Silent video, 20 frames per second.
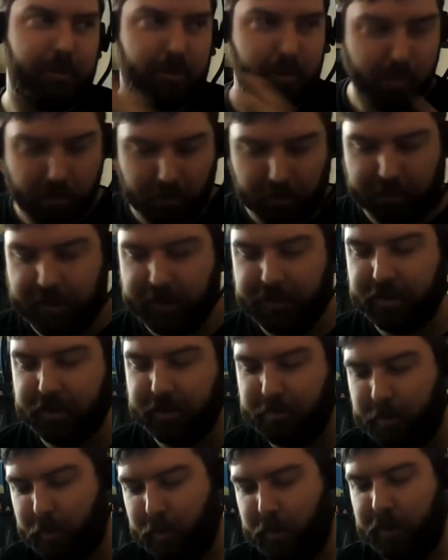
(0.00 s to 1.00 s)
dual thesis
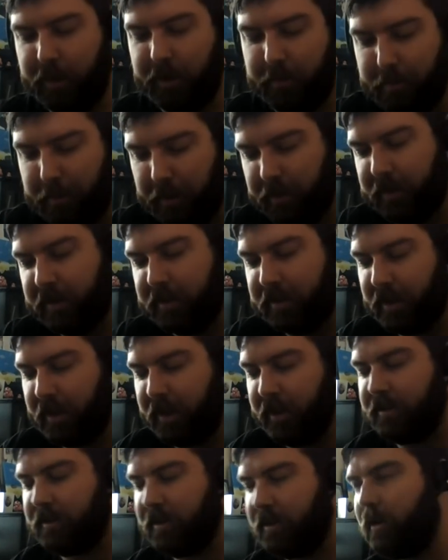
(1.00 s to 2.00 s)
between building
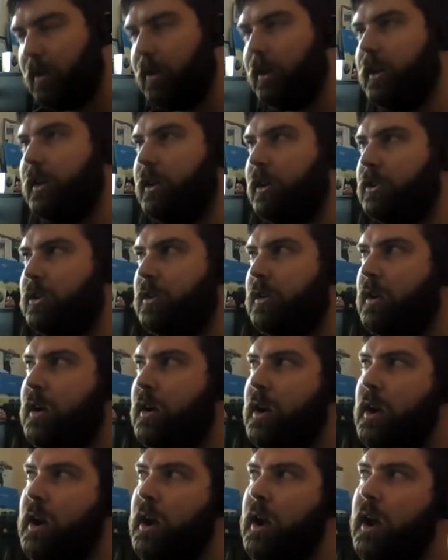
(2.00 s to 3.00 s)
science and architecture.
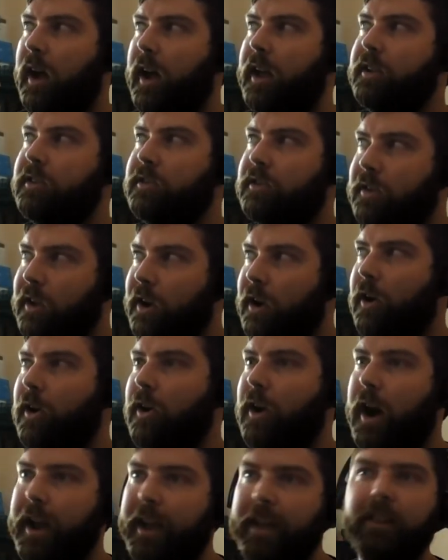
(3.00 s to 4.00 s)
And so
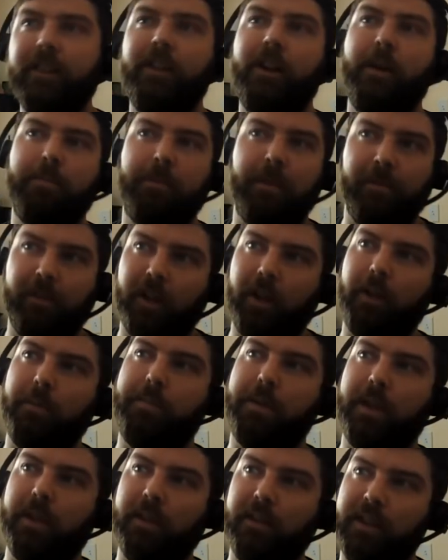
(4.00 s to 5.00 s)
I ended up
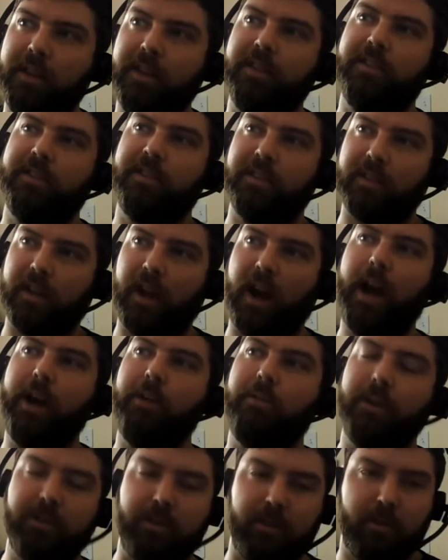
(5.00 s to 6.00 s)
developing these high
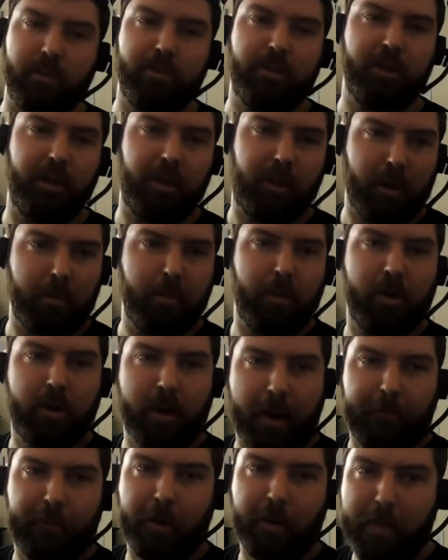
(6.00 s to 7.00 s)
resolution thermal
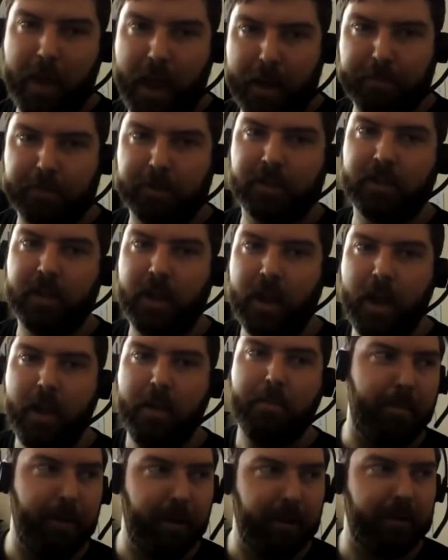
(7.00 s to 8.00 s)
comfort maps
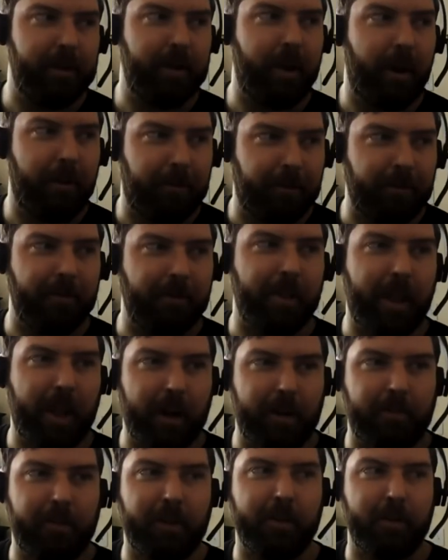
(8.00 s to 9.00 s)
building off of a
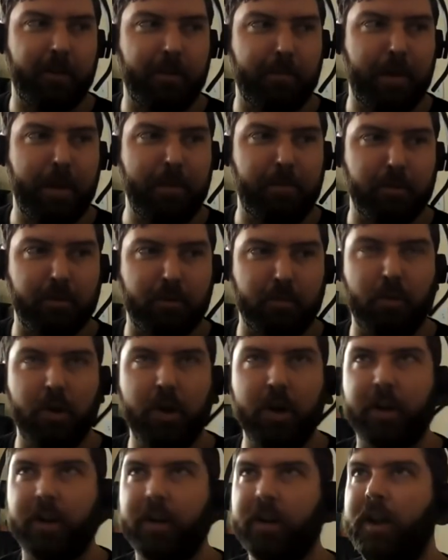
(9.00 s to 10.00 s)
lot of other people's
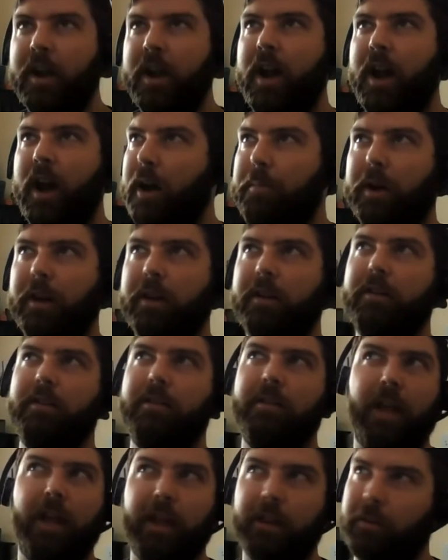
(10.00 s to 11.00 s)
work, but
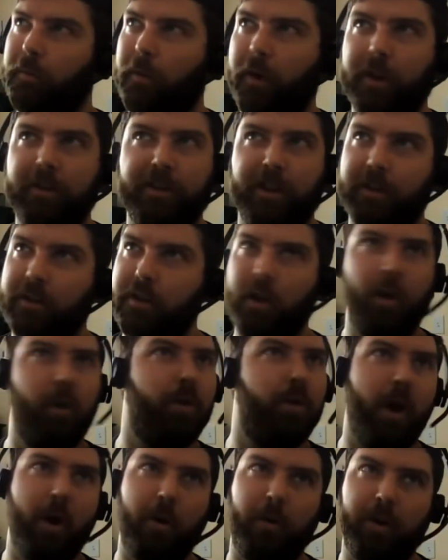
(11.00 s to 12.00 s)
as far as I knew,
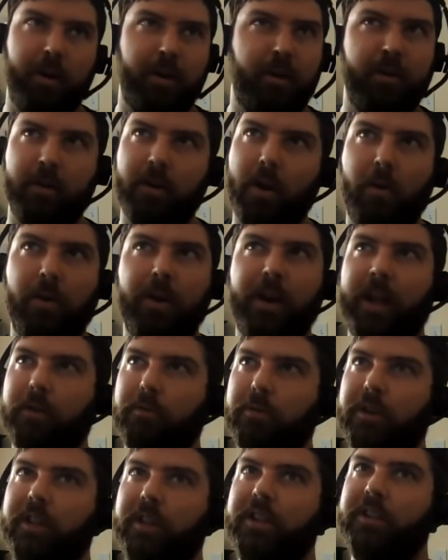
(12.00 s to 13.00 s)
no one no one had
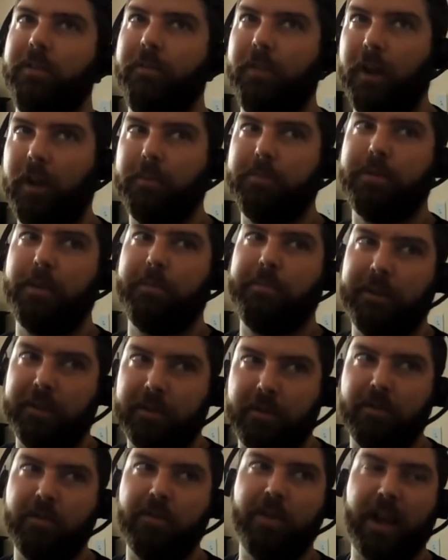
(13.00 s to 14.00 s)
really developed something
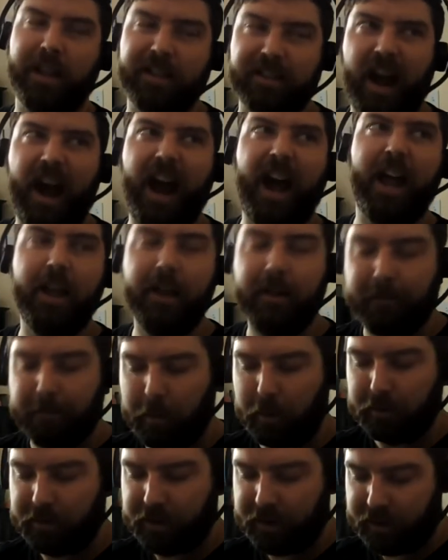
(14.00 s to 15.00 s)
to as high of
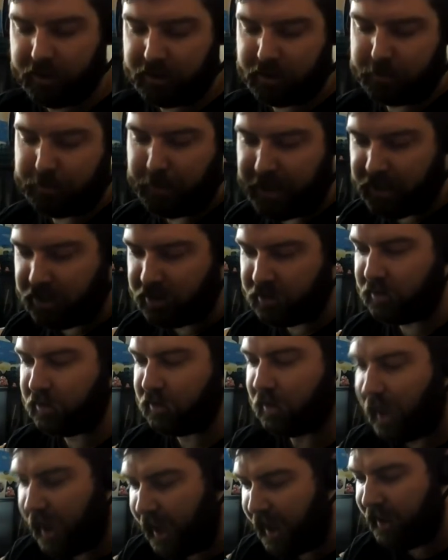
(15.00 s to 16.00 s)
both a
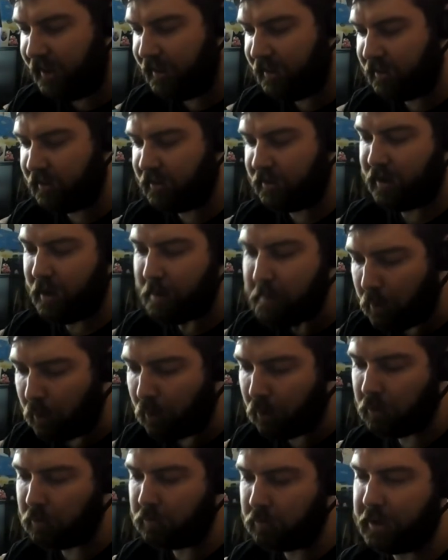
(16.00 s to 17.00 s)
spatial and
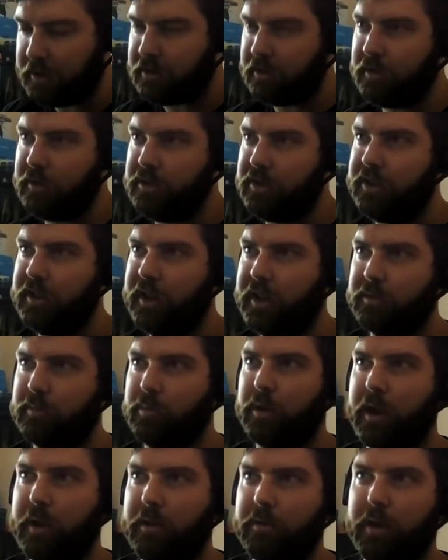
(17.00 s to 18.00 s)
temporal resolution as
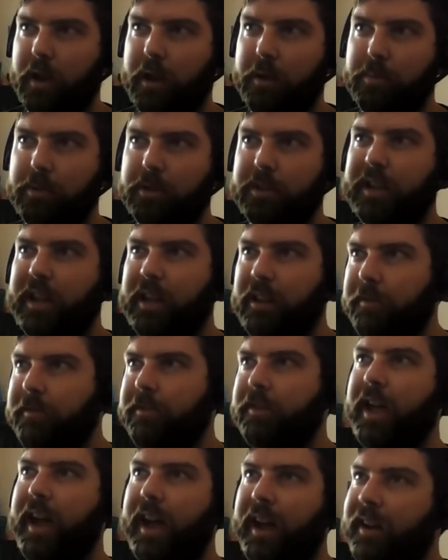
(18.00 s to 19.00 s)
what I had put together
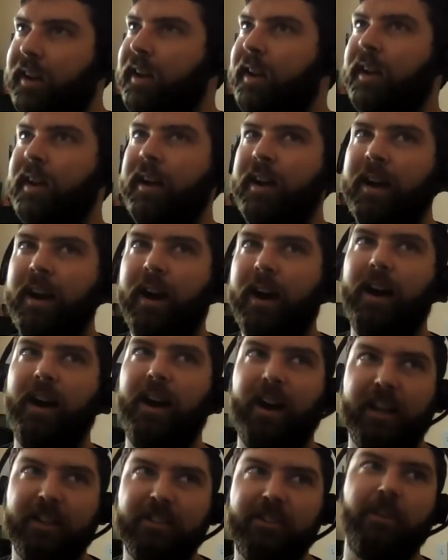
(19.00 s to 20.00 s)
for that.
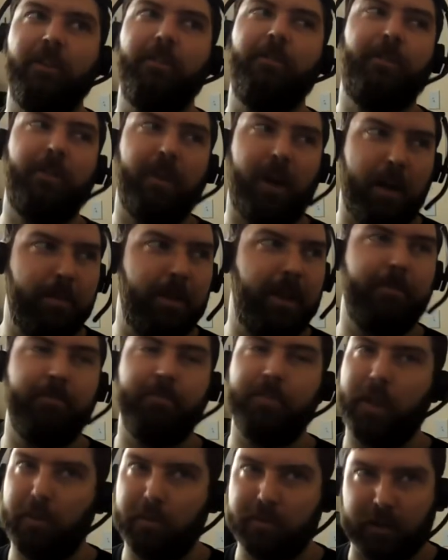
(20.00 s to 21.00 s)
Uh, and so, I mean,
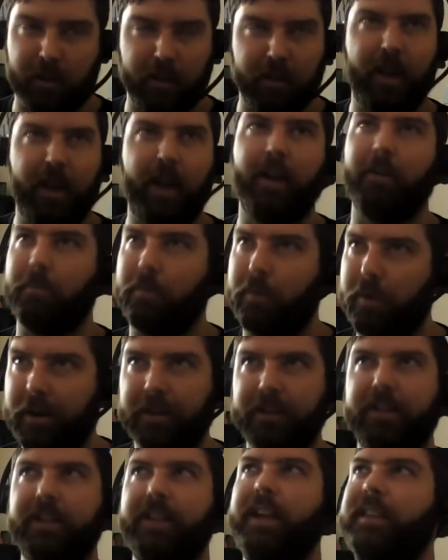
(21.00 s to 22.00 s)
it was a lot of work
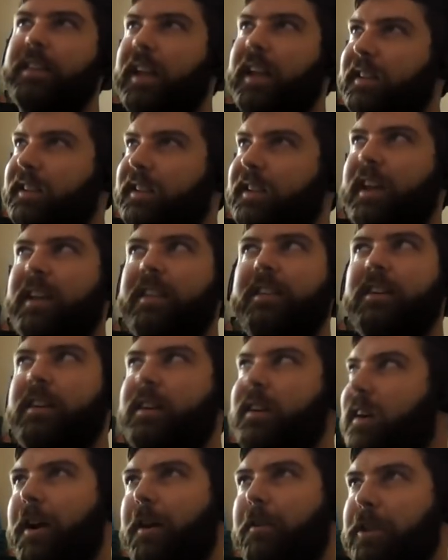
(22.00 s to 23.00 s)
to get that
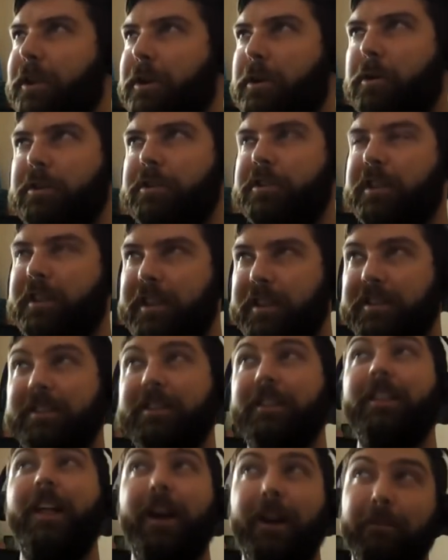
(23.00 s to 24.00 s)
together over the course of these.
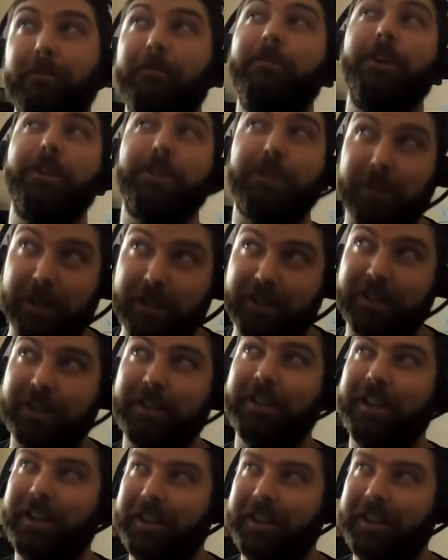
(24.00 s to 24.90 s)
A lot of frustration